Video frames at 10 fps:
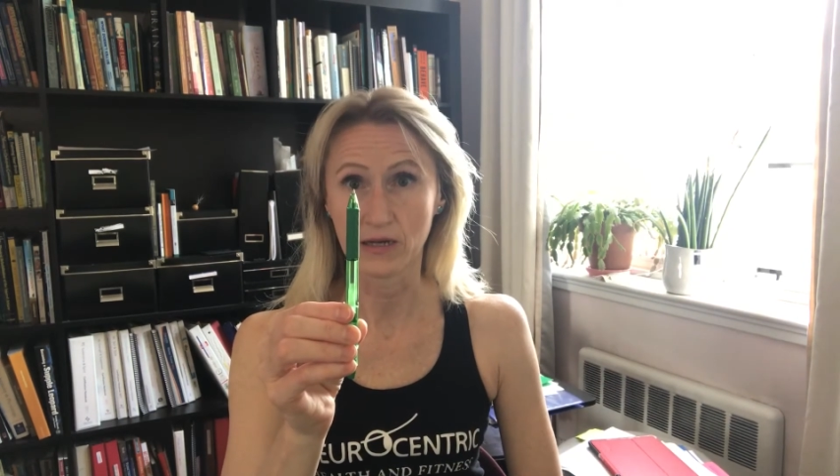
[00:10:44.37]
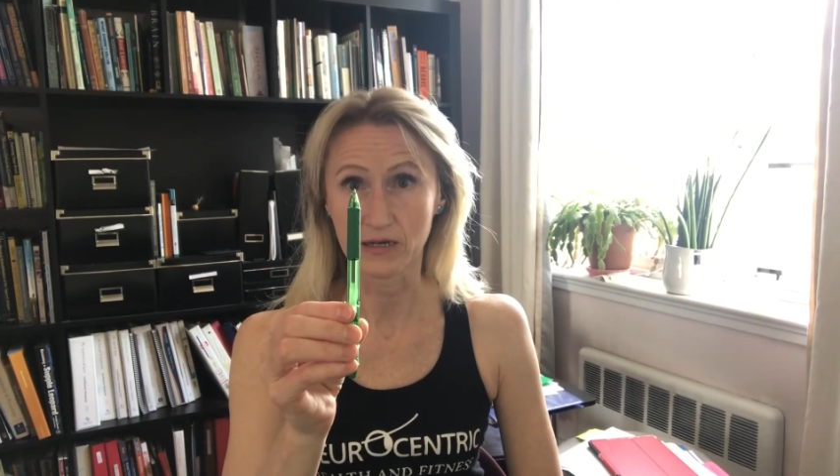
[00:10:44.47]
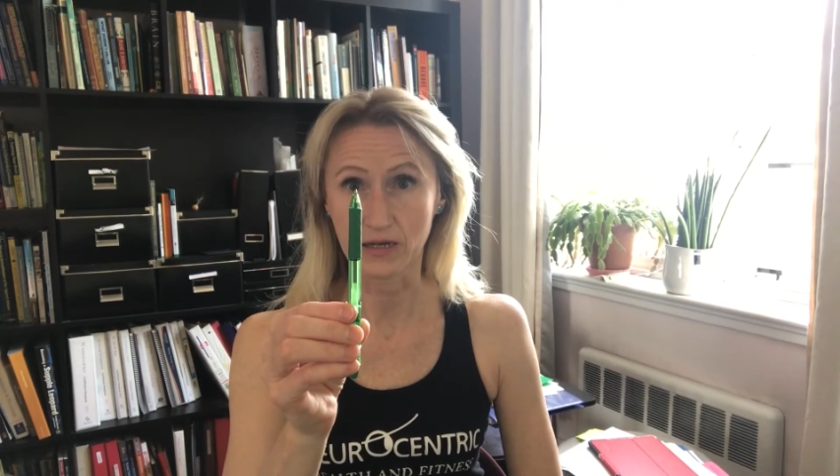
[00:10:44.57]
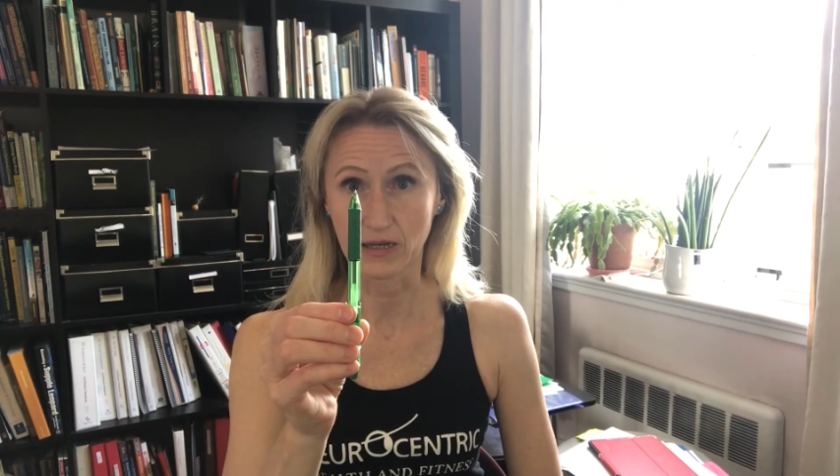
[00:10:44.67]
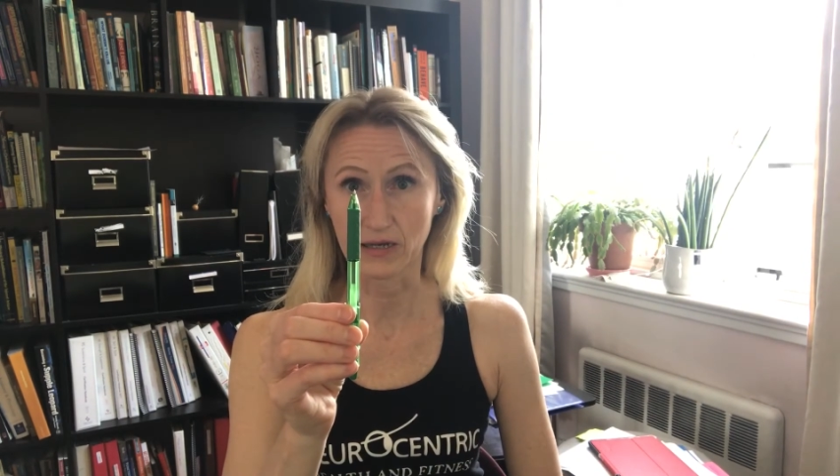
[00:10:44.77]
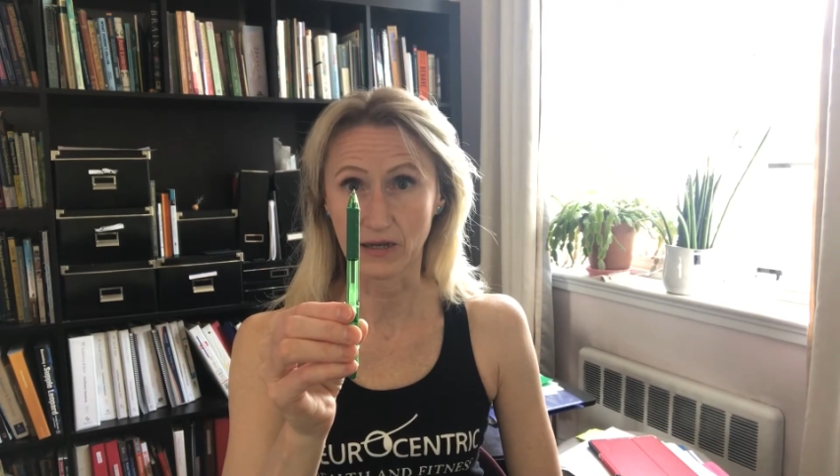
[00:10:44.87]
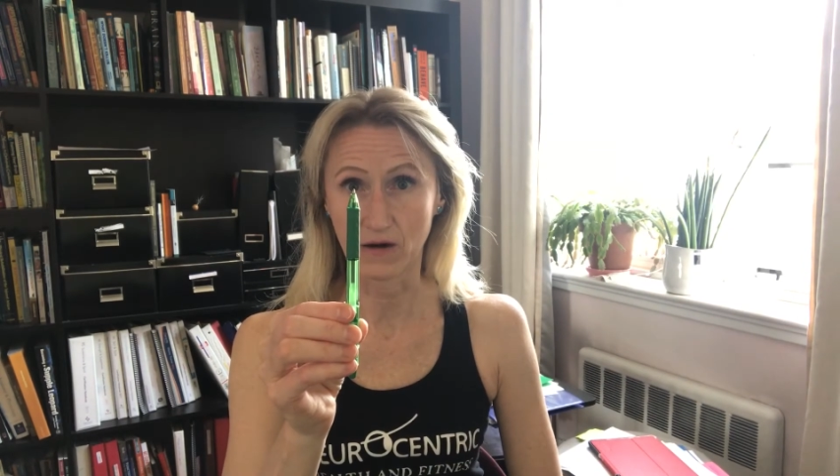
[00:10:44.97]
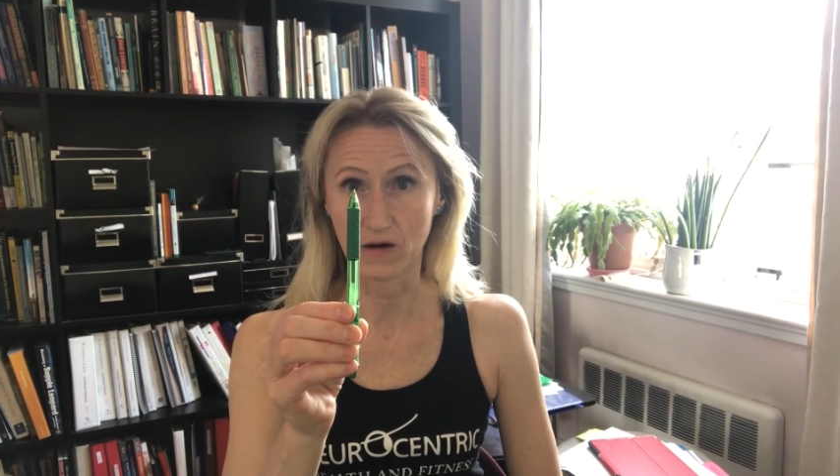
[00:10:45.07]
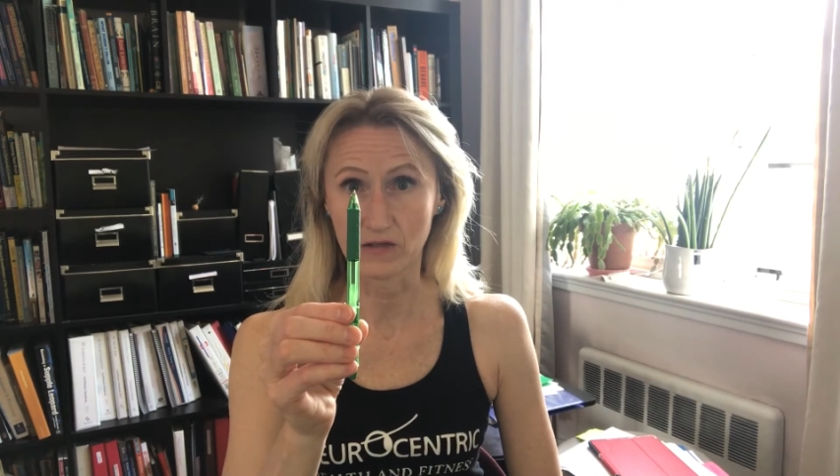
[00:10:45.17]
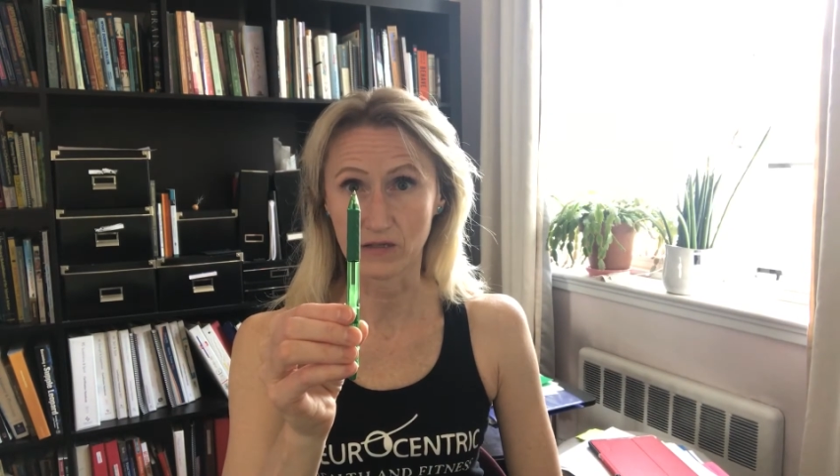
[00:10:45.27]
really
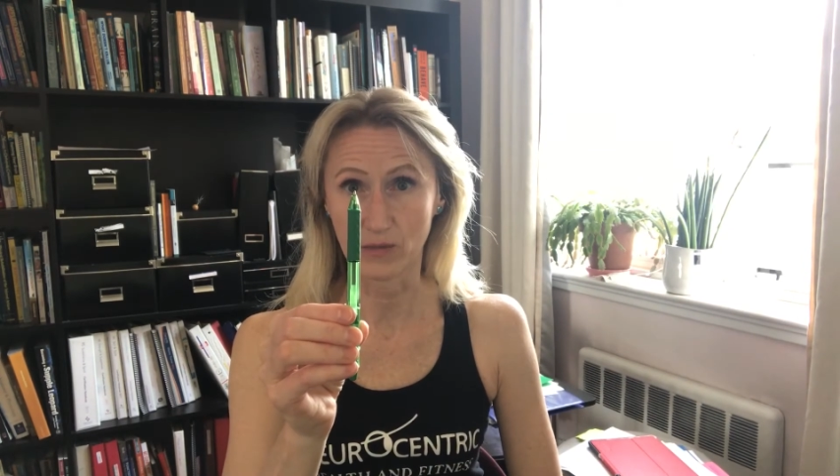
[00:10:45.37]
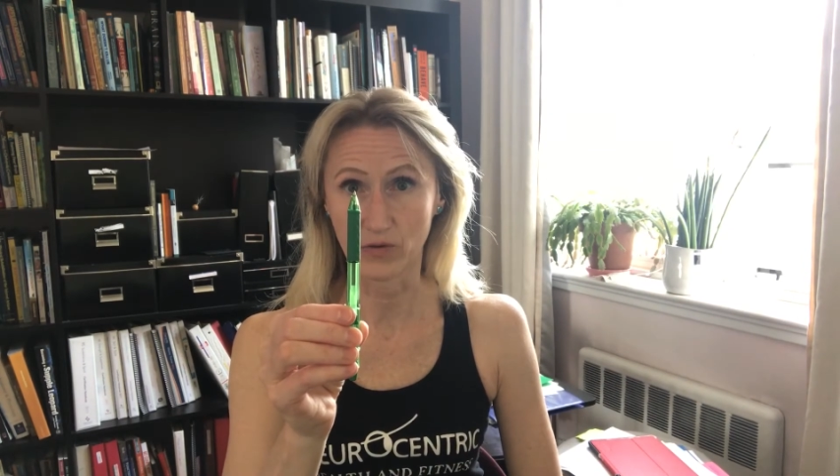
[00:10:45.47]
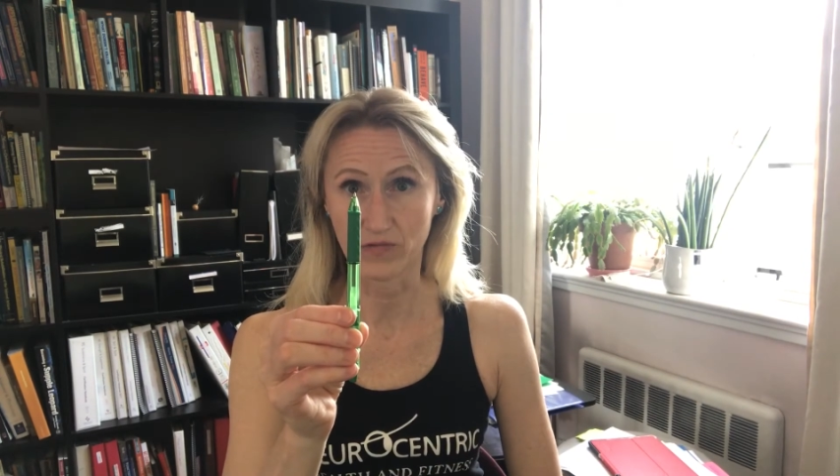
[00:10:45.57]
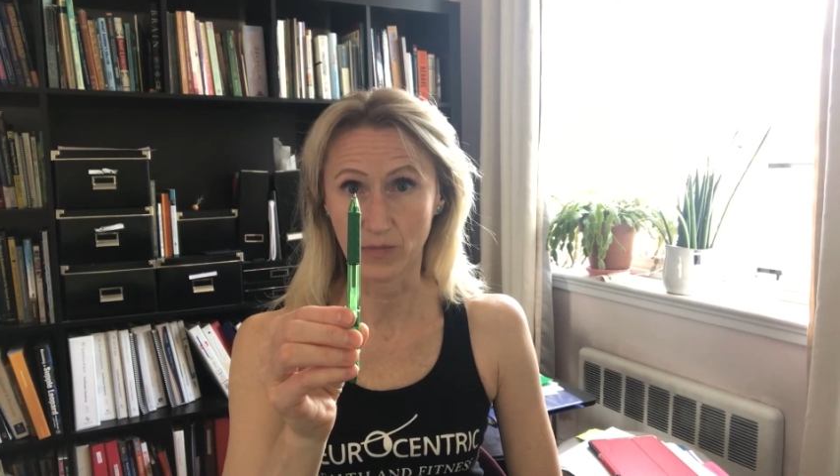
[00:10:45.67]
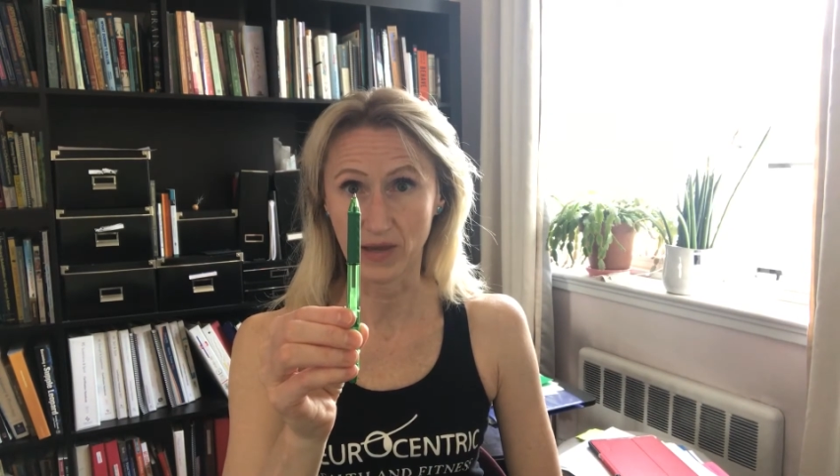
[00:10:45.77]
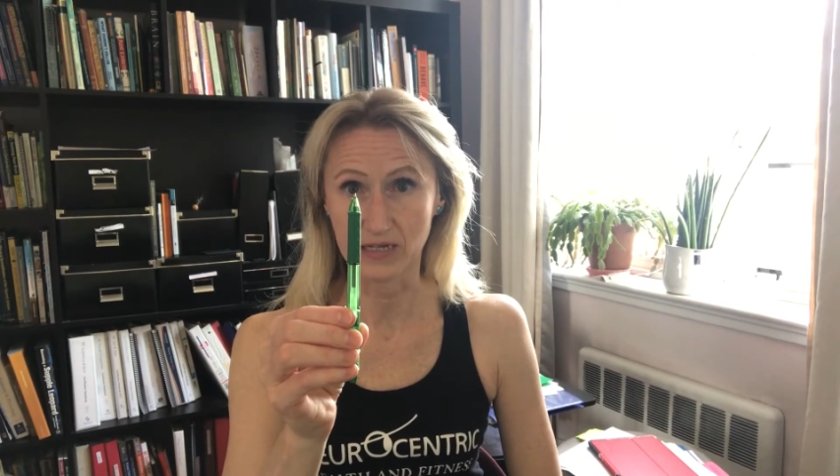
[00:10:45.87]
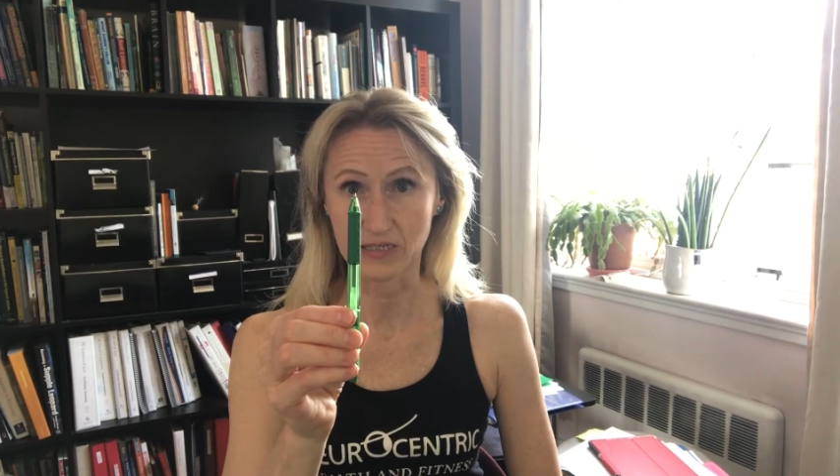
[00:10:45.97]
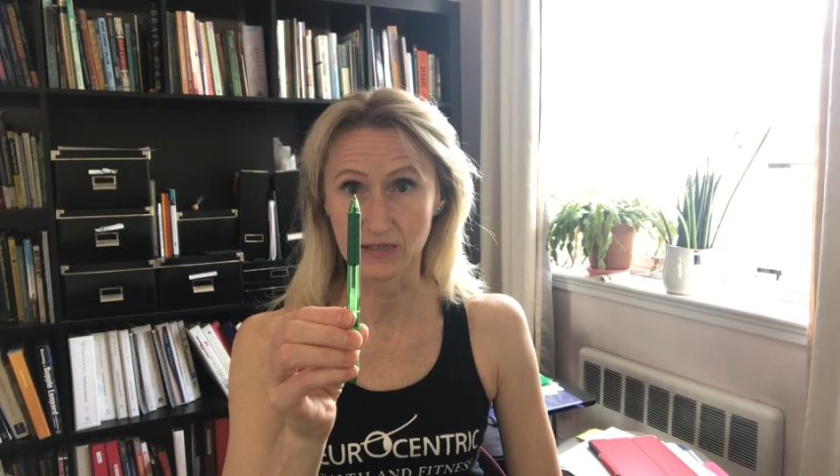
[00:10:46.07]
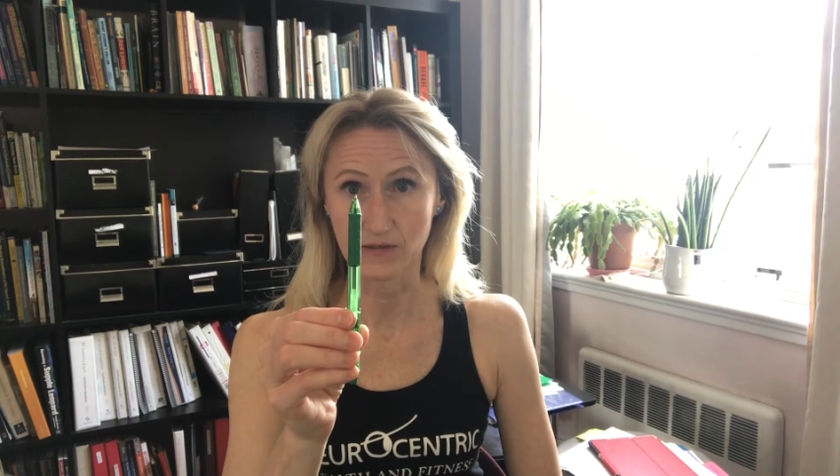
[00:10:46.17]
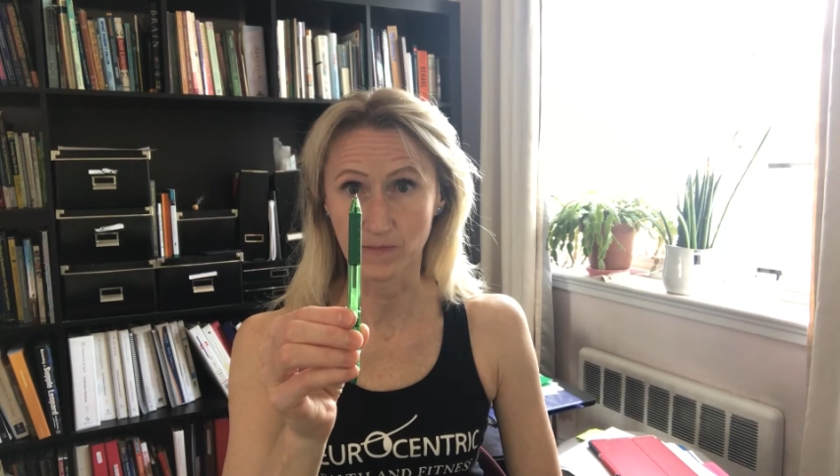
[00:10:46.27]
on the tip of the pencil.